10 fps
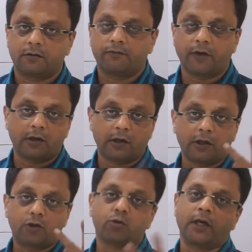We have
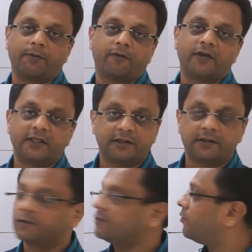learned two types of
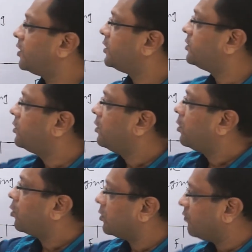lenses. One is
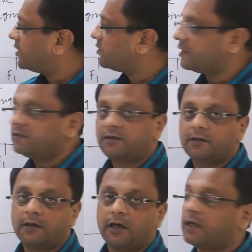convex lens
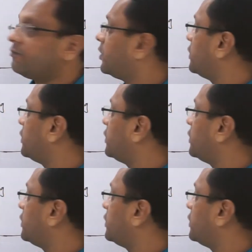and one